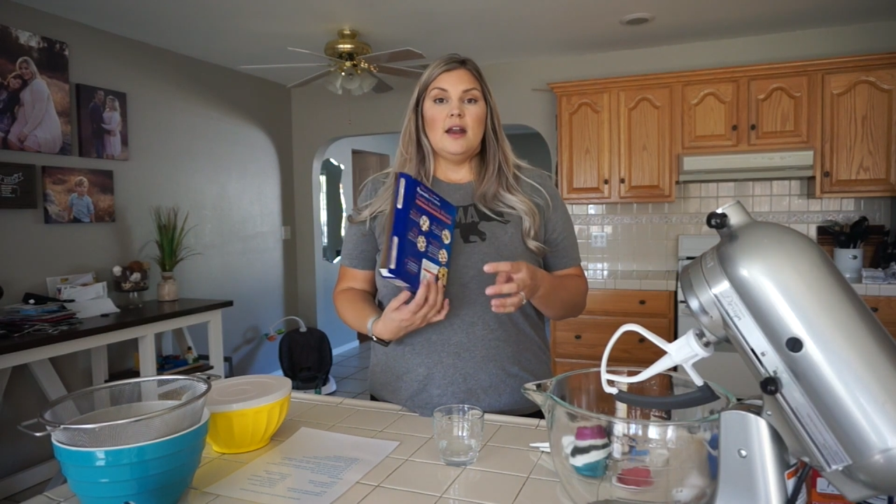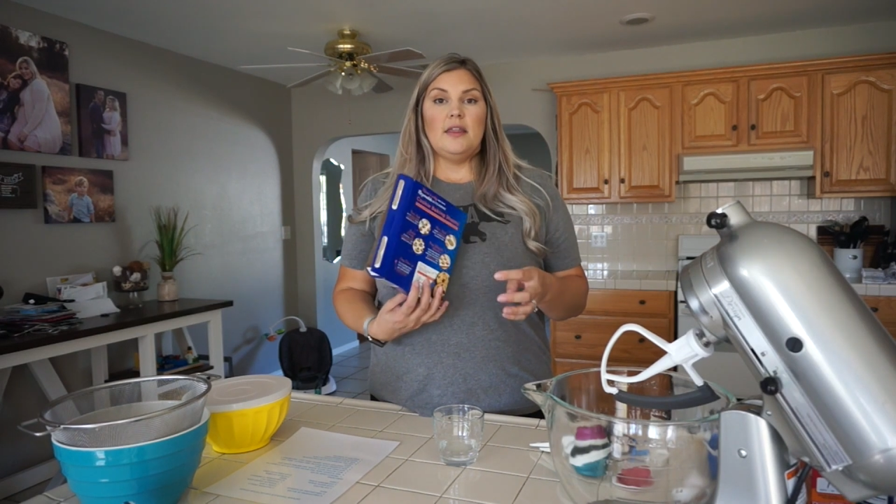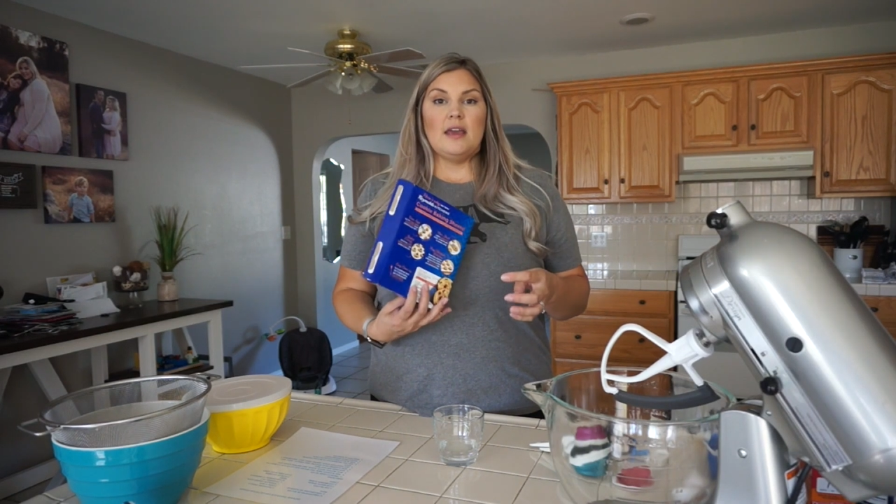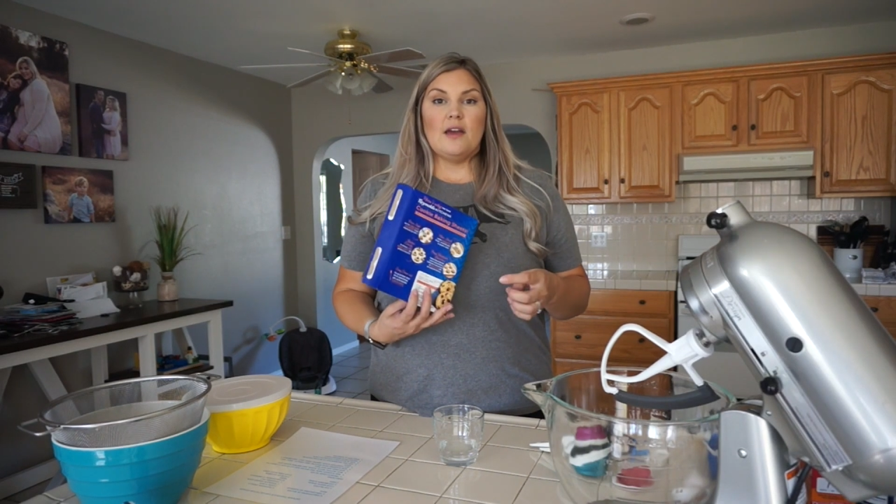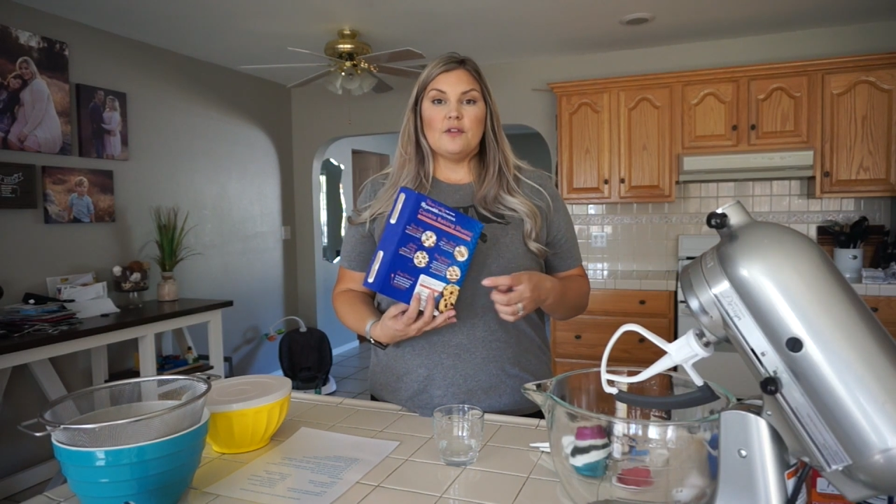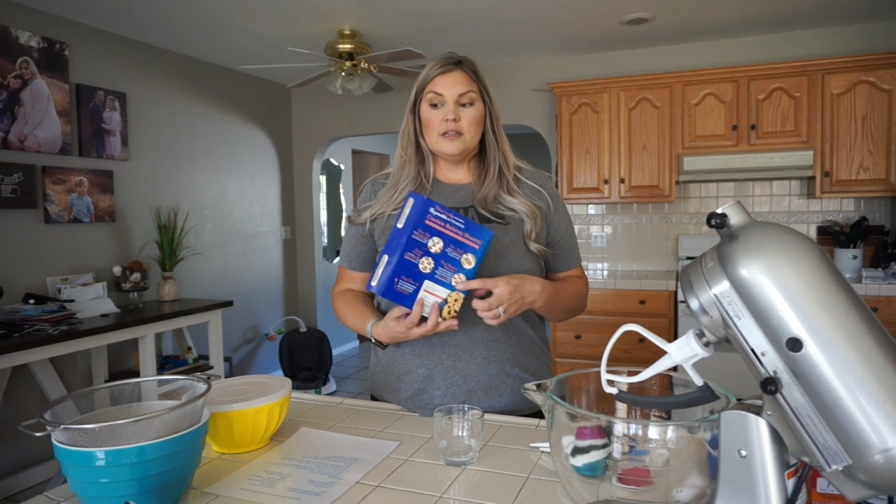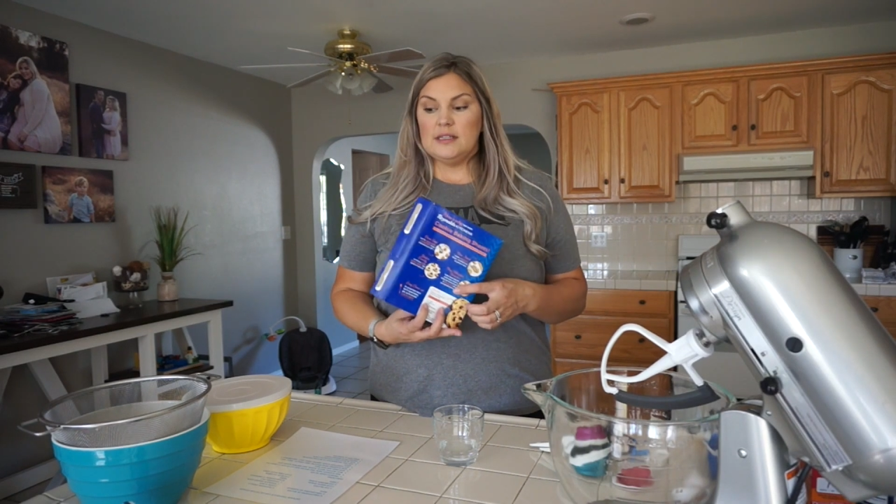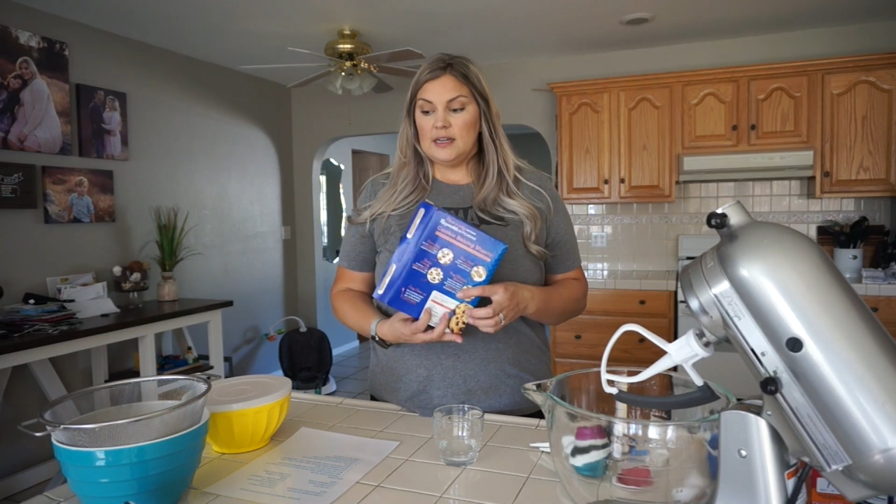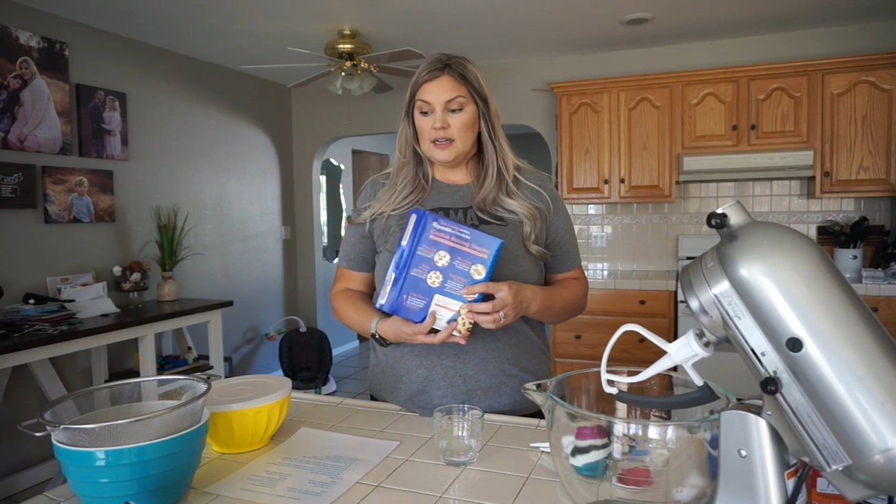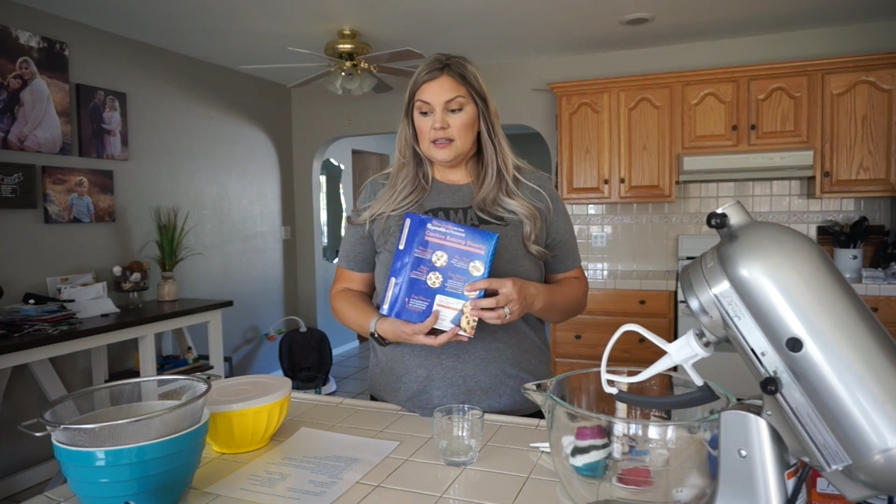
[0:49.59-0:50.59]
Nothing ever
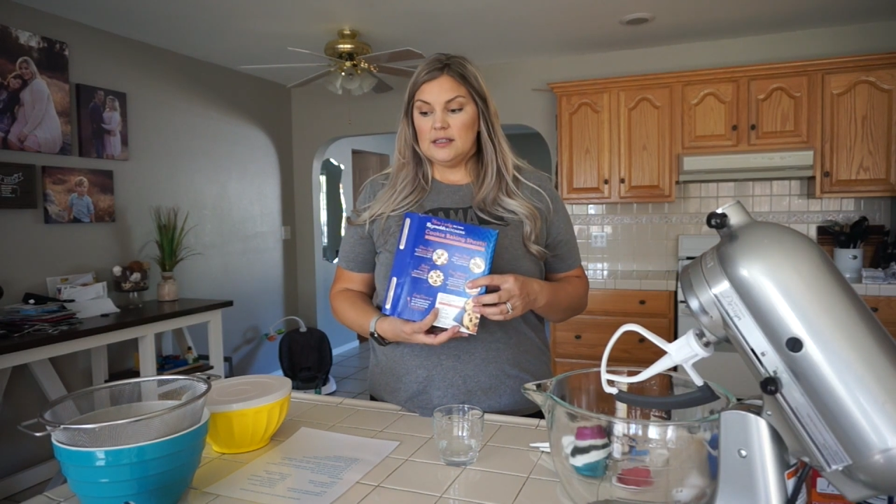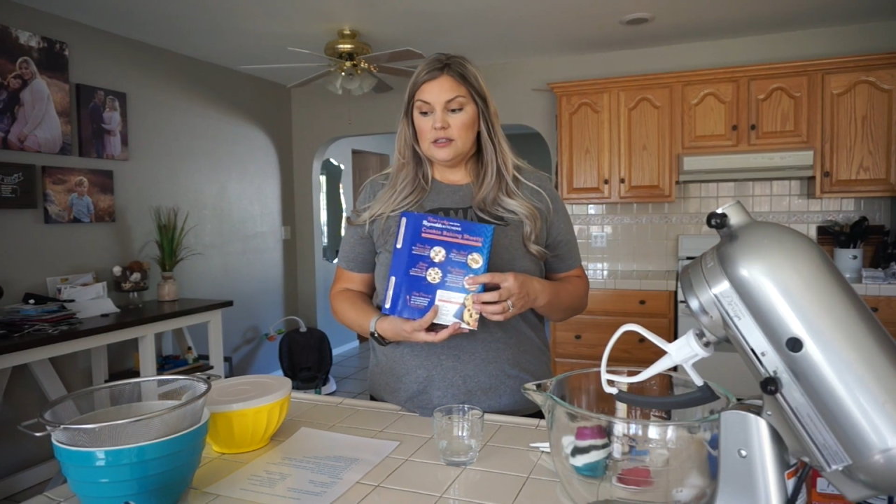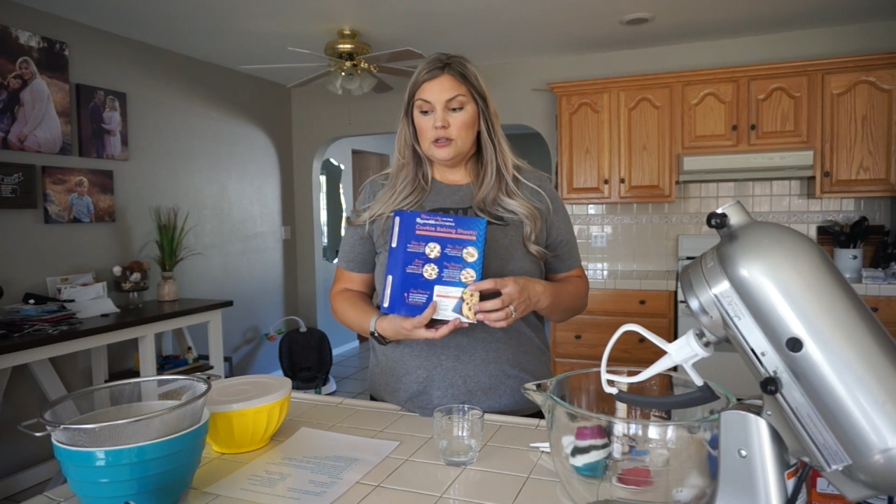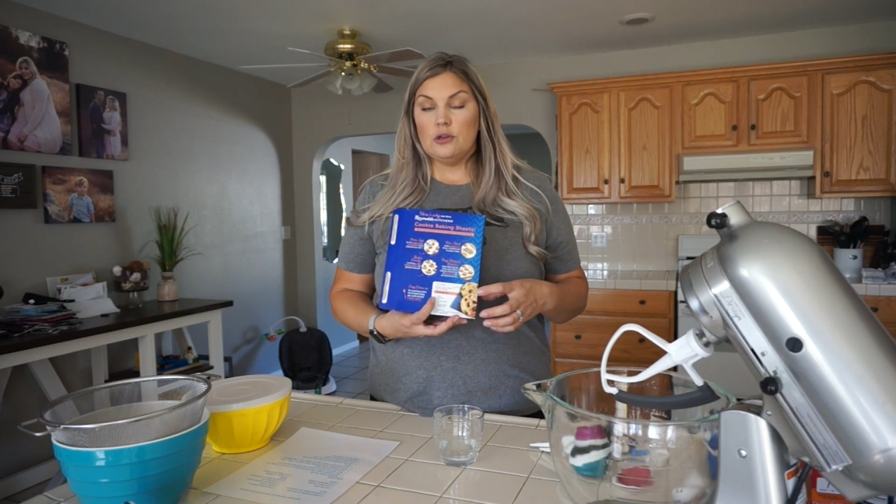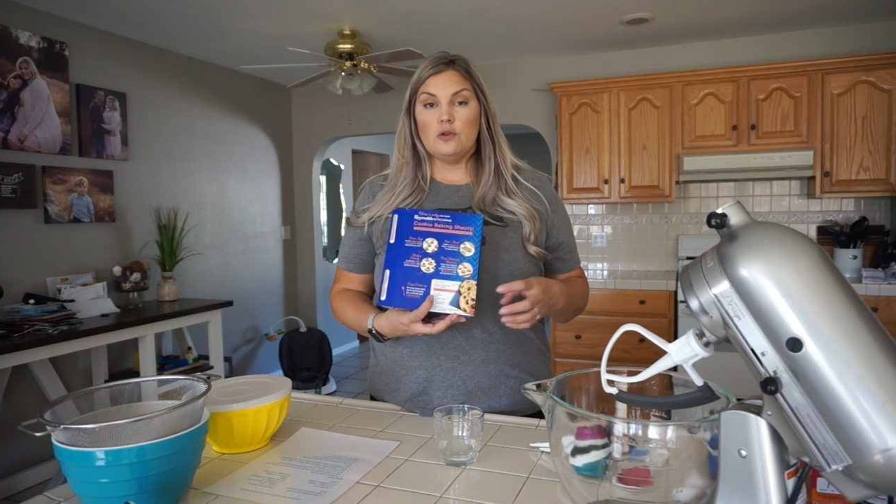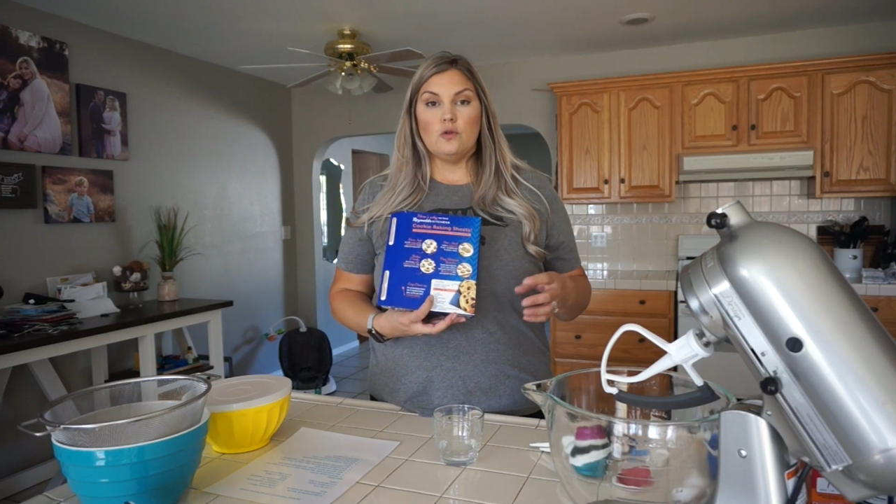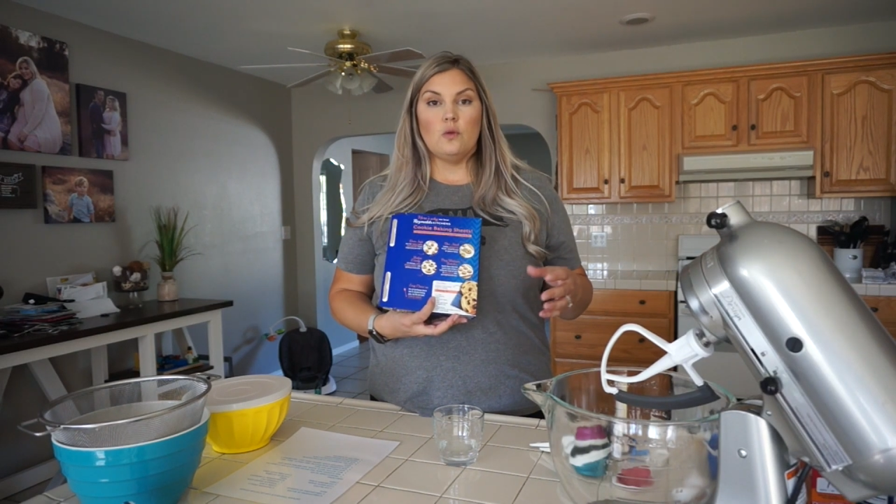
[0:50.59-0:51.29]
sticks to